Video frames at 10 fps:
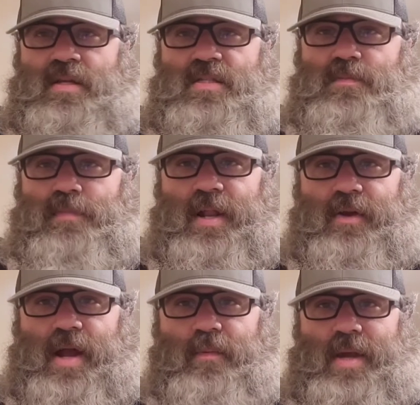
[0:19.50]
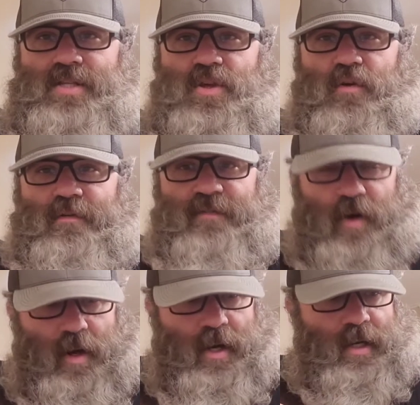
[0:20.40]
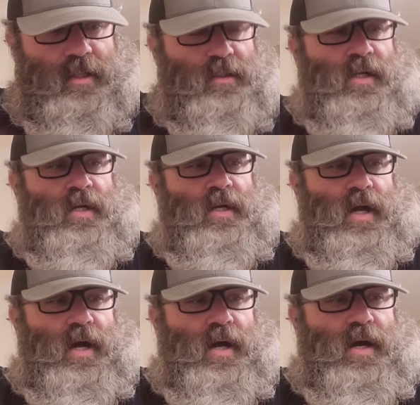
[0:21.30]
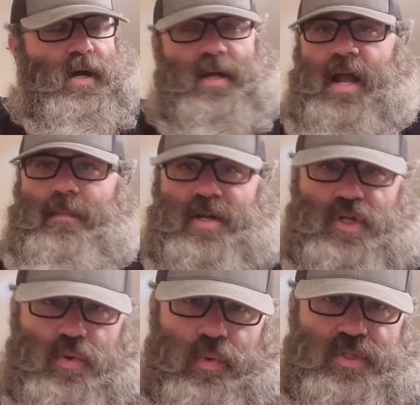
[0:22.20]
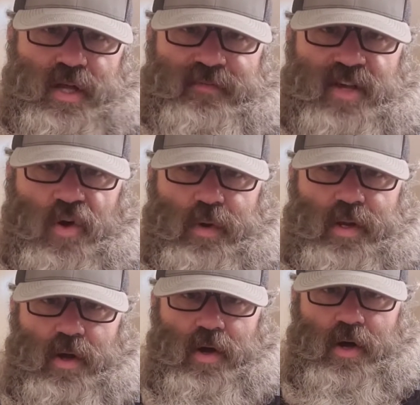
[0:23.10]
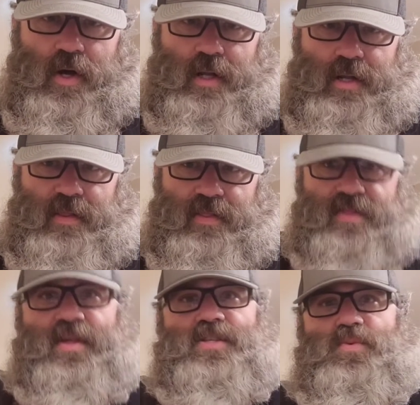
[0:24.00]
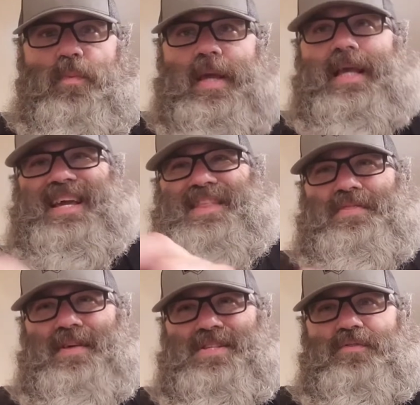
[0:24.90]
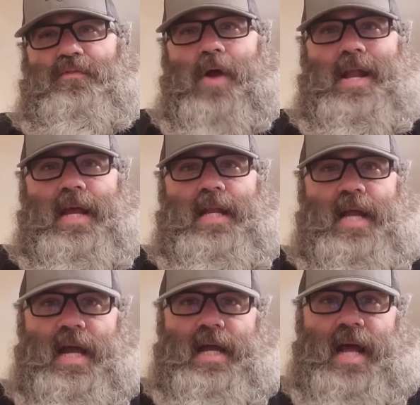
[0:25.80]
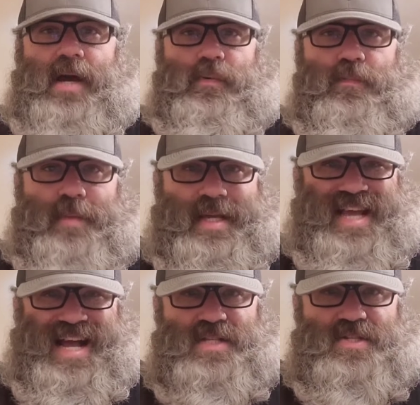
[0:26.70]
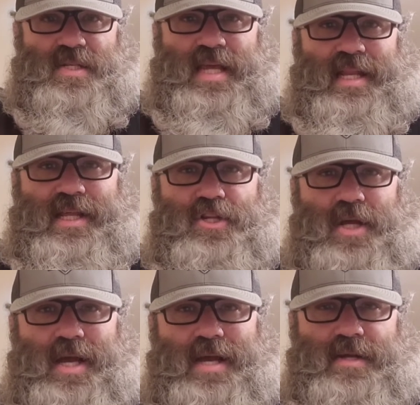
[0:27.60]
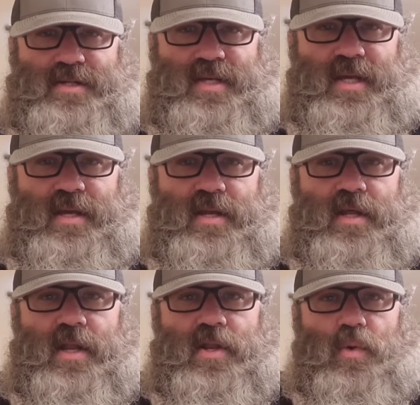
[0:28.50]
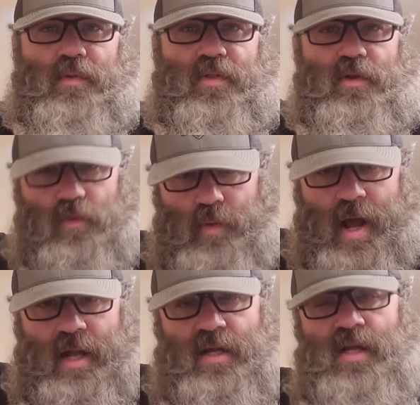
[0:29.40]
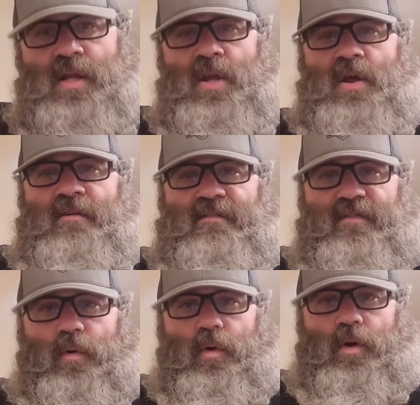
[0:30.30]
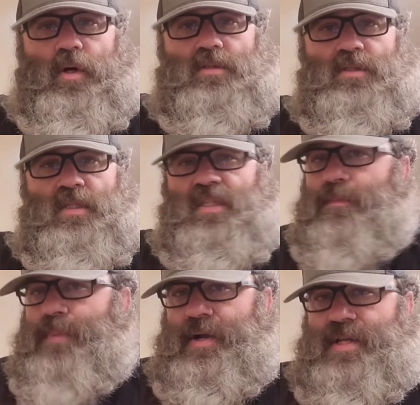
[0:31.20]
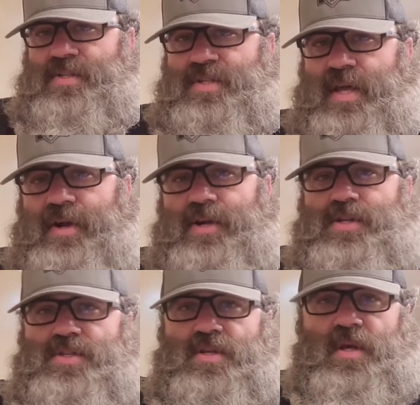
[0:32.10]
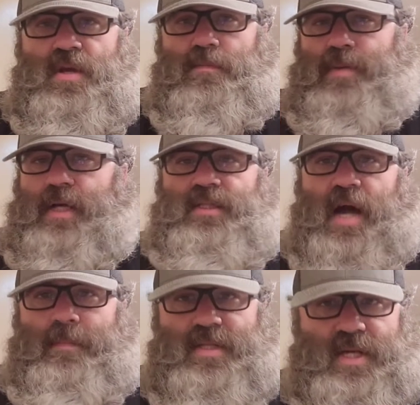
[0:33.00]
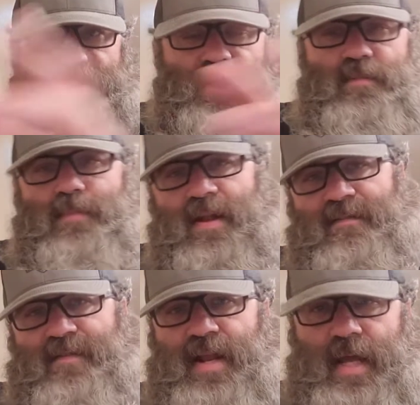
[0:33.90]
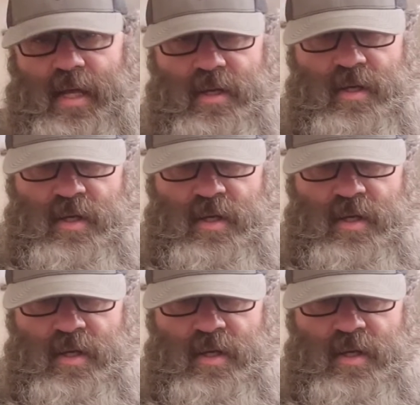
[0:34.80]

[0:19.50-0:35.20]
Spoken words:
It's been a great week so far. Got a bunch of cool stuff going on this week. This Friday night, I will be at Skinny J's in North Little Rock for the Bearded Sinners beard competition, benefiting